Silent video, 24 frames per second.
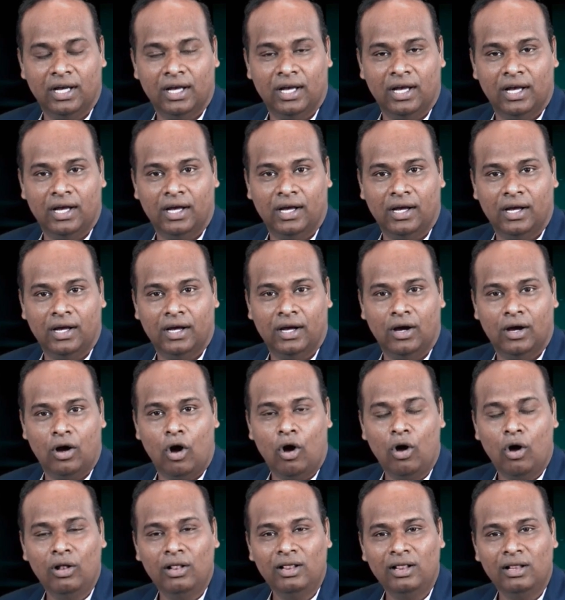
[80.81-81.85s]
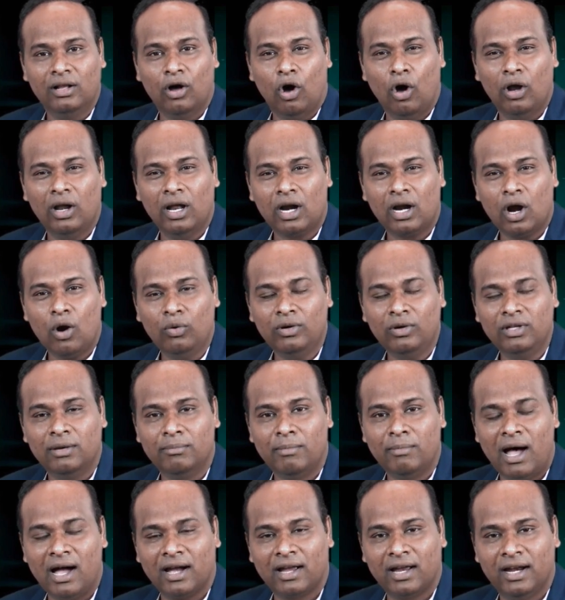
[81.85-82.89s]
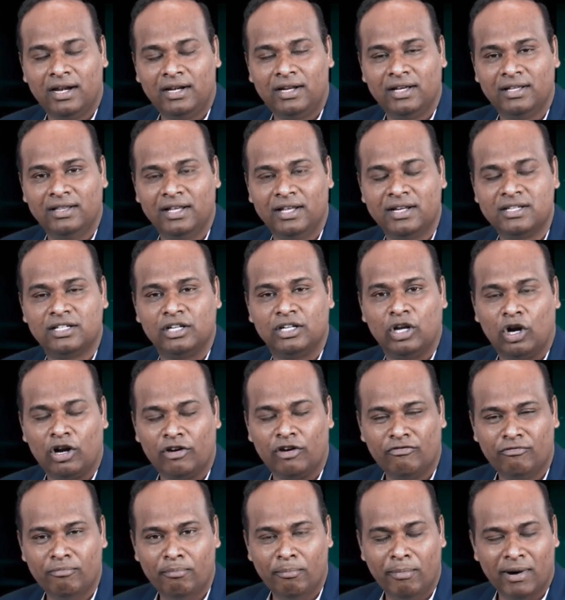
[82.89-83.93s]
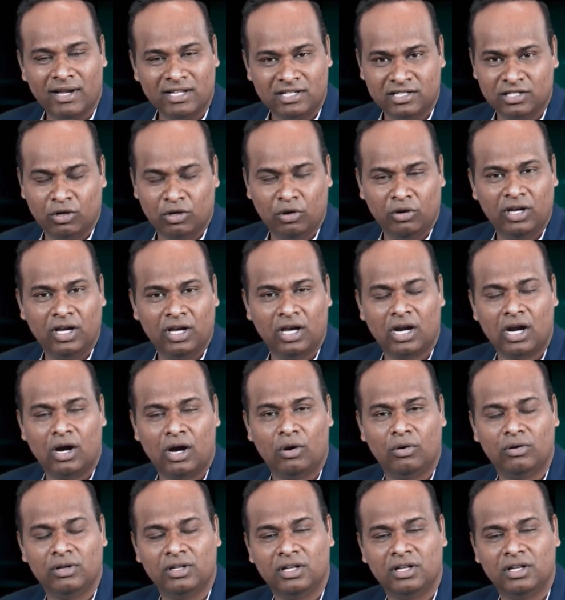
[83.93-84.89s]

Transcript: All around the market, there is a lot of buzz going around.